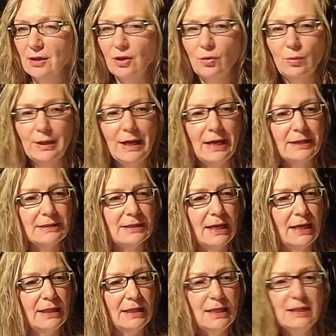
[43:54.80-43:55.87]
When I
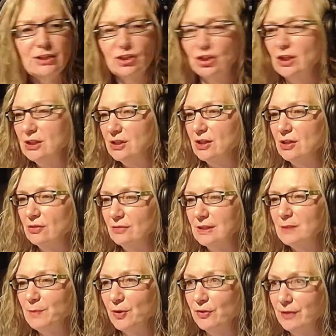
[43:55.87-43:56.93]
say this, she's going to
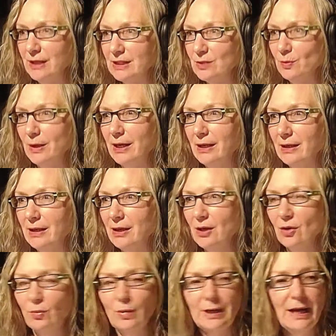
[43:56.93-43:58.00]
respond this way.
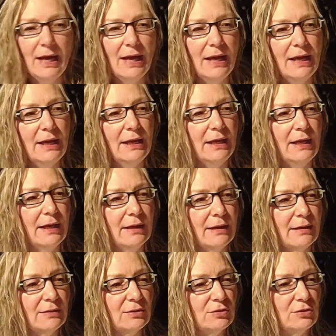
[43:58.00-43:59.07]
When I
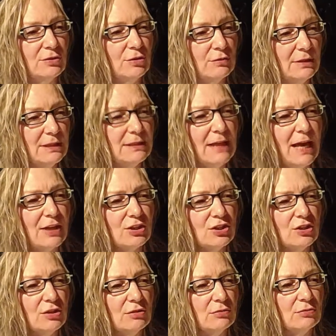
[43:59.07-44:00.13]
do this
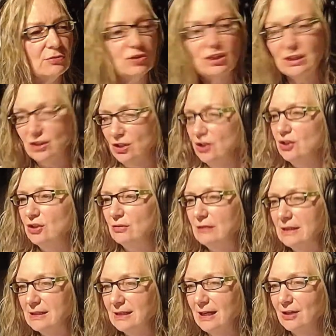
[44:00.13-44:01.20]
action, she's going to do
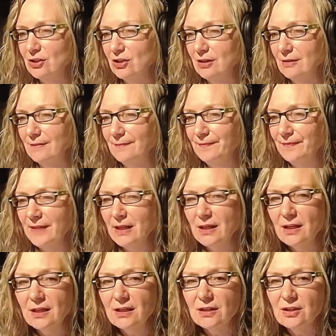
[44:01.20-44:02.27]
this action.
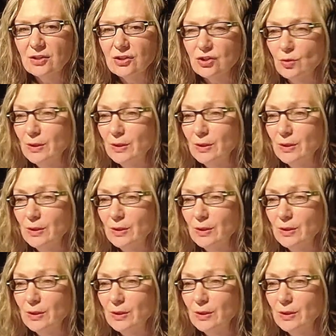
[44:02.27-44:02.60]
So